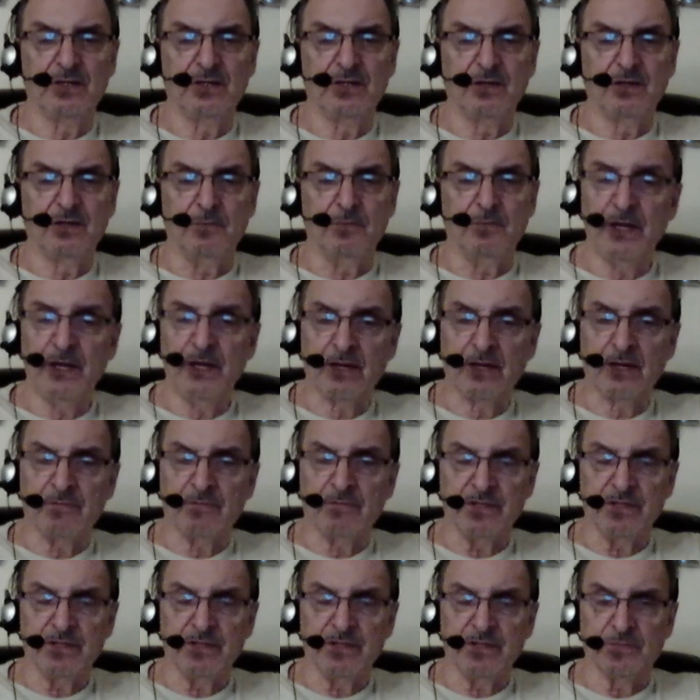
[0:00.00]
Many of
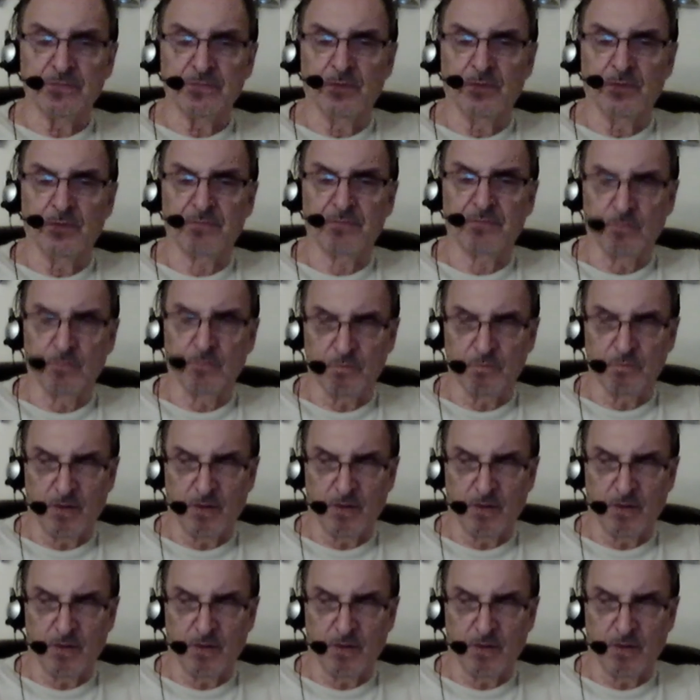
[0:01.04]
these women, from